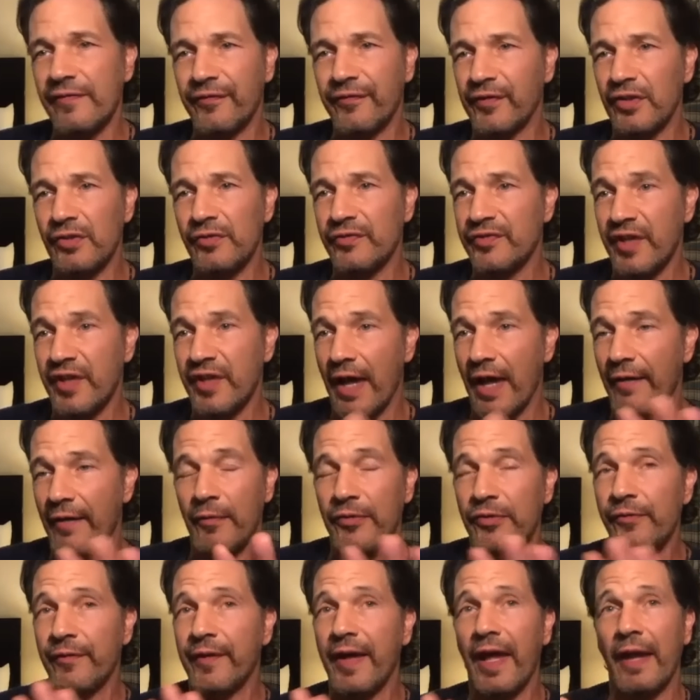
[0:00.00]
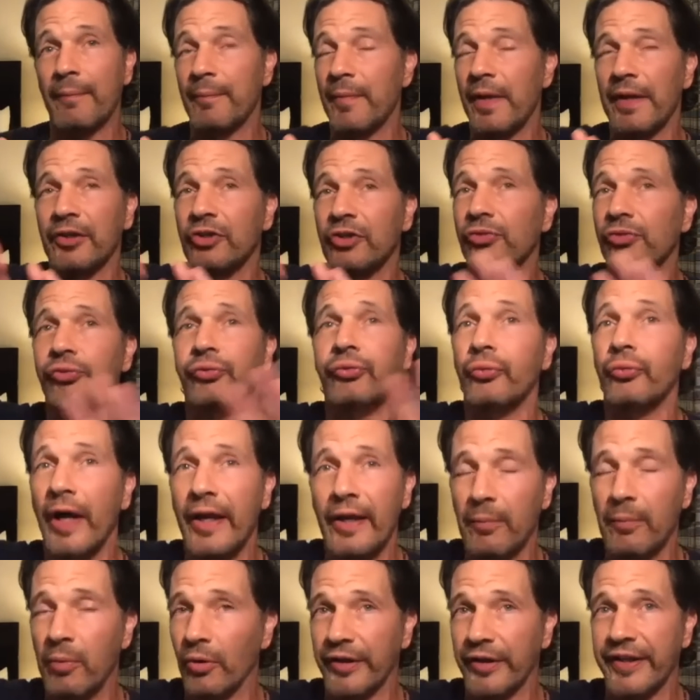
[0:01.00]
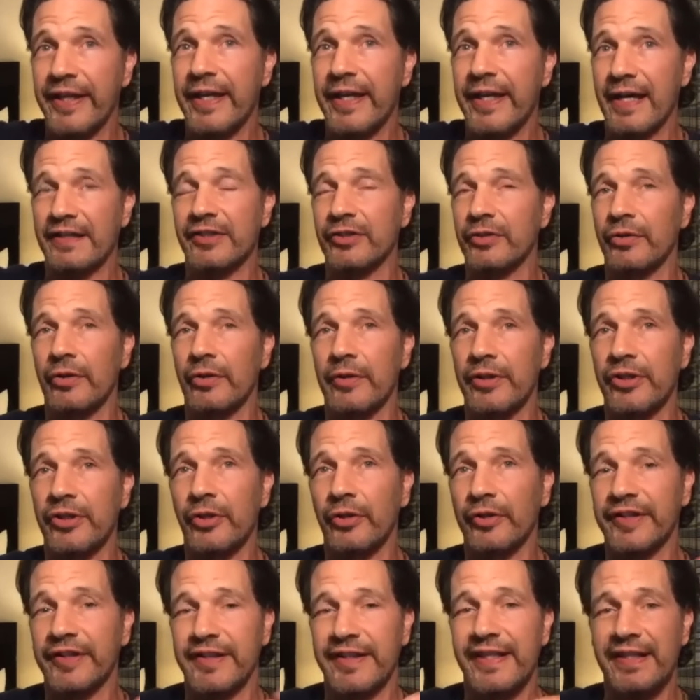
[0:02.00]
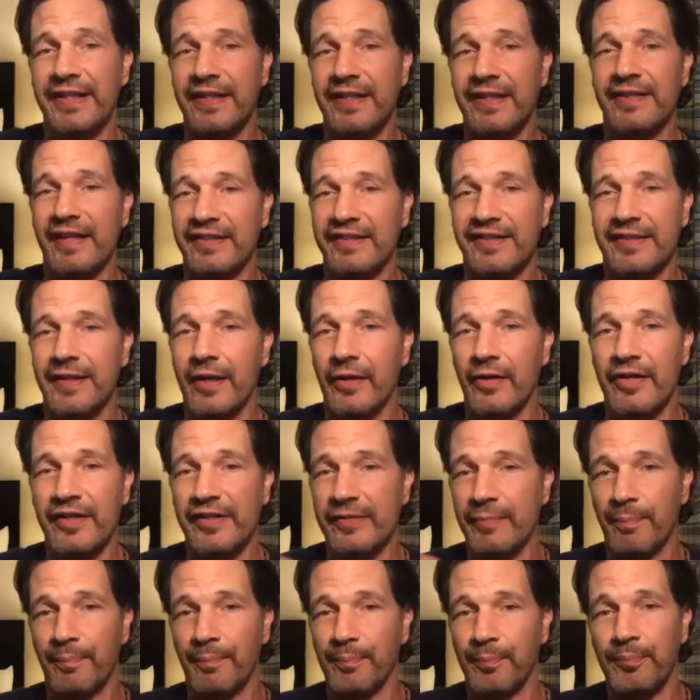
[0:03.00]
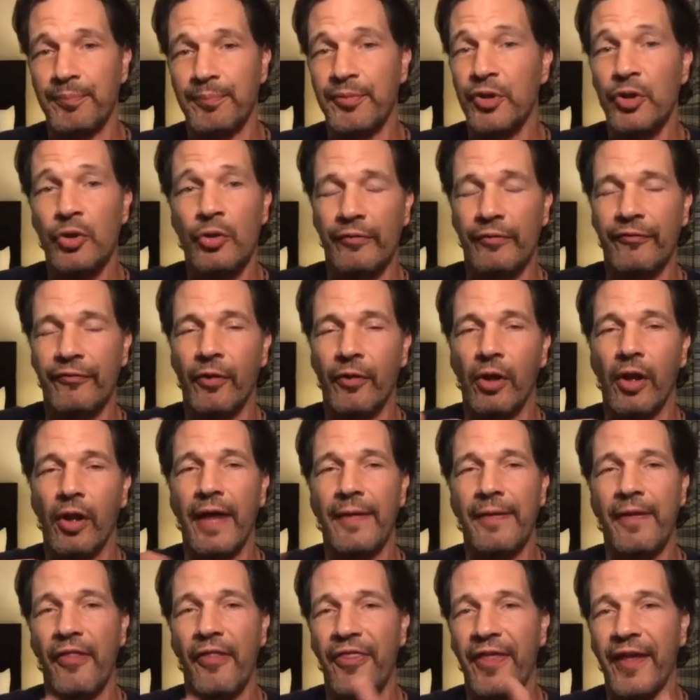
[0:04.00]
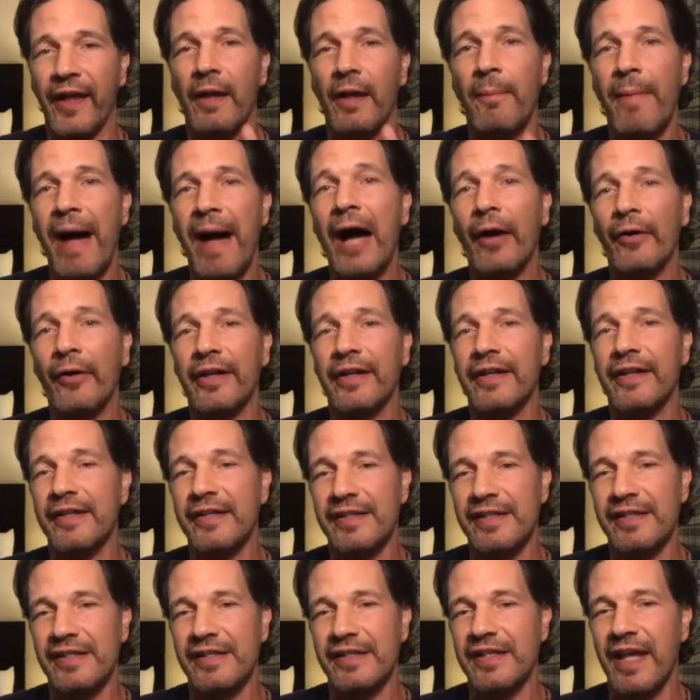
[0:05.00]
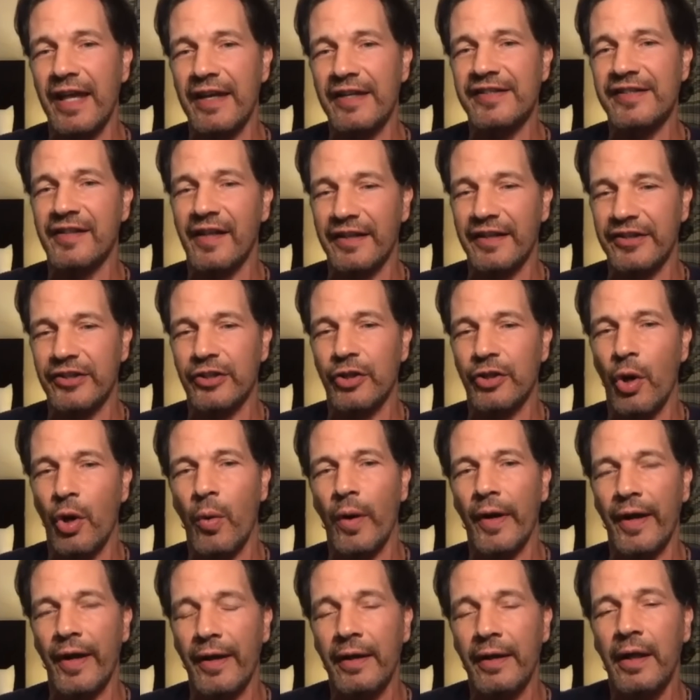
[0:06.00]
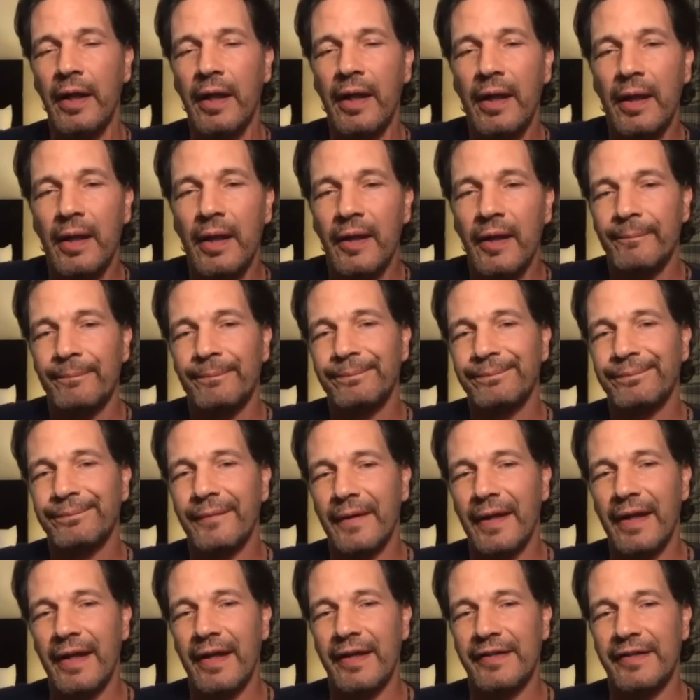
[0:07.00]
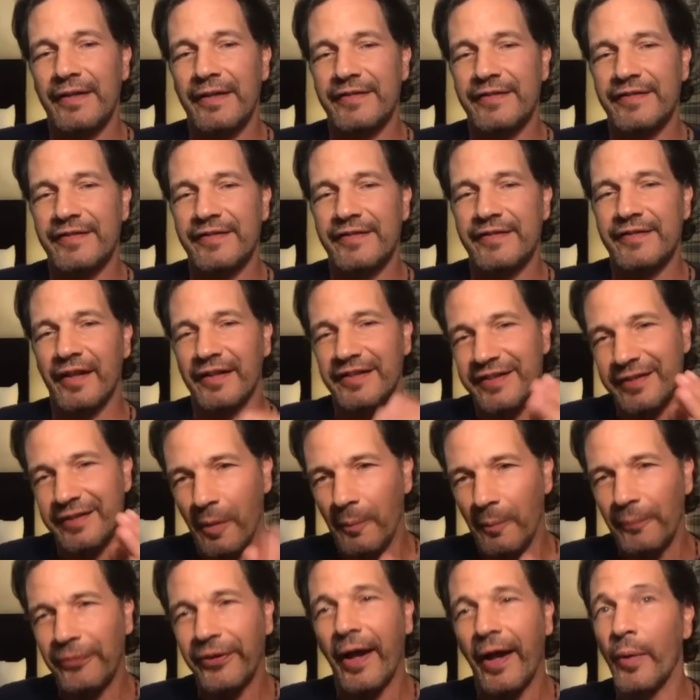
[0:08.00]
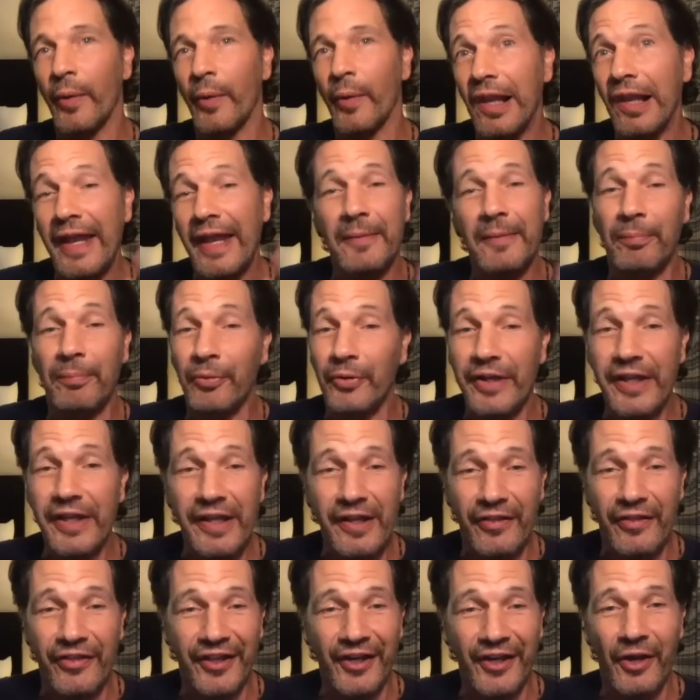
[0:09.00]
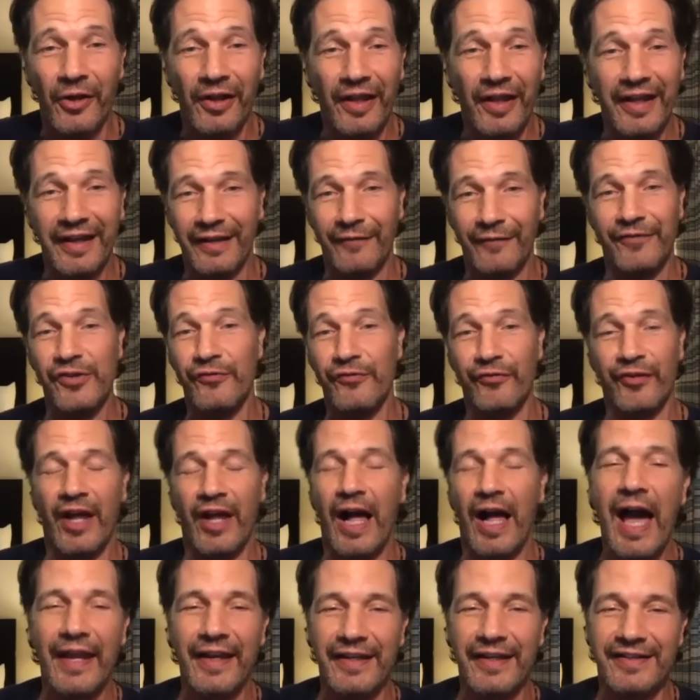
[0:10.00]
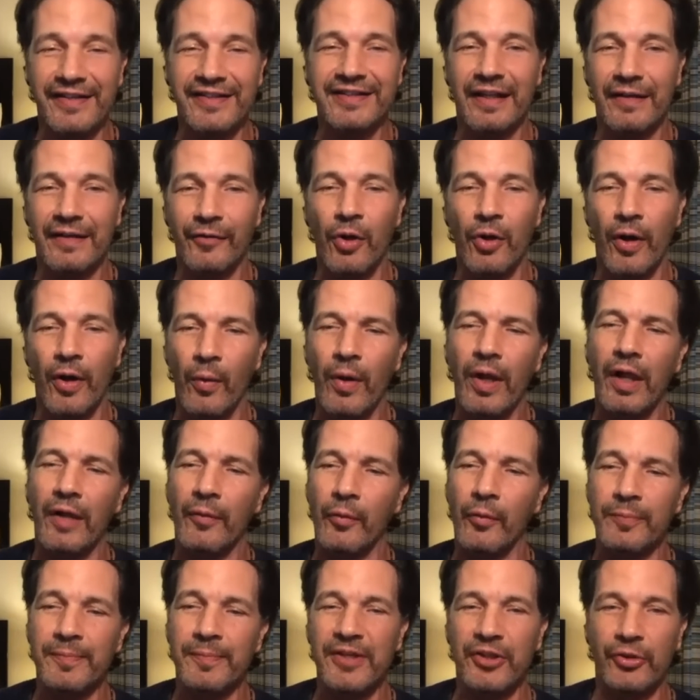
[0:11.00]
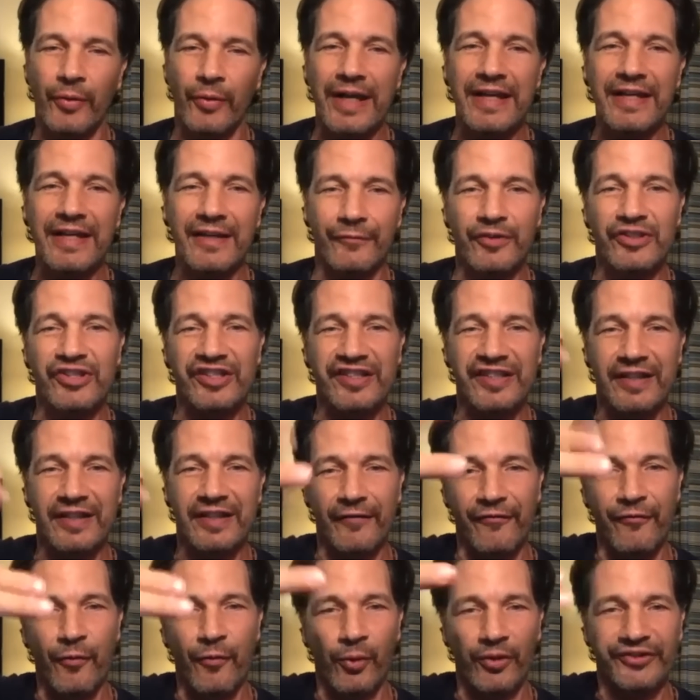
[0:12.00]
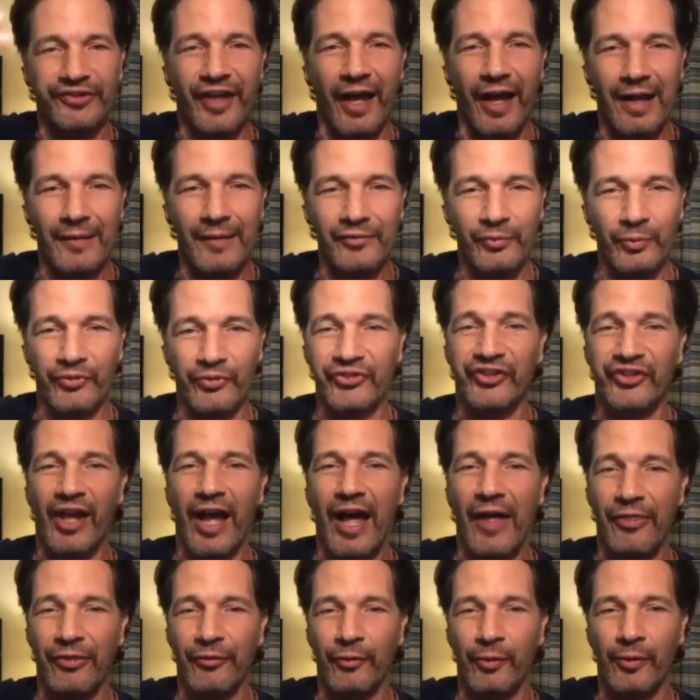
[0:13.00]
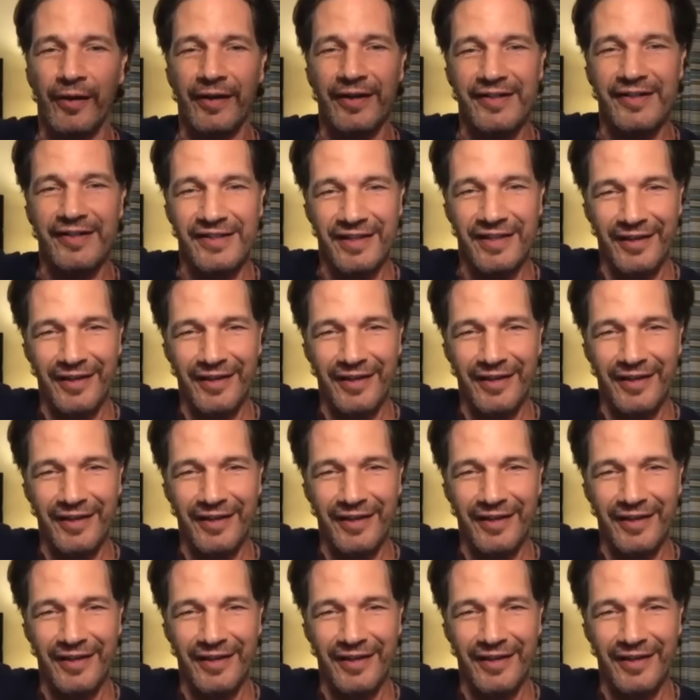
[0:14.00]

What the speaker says: you've got incredible kicks. Your kicking dexterity is beautiful, and the thing about it is that it's like, you don't want to. It's like sometimes you want to let it breathe, like if you've got it, instead of going, well, it wouldn't be great if we just did it 4 times with Scott throwing his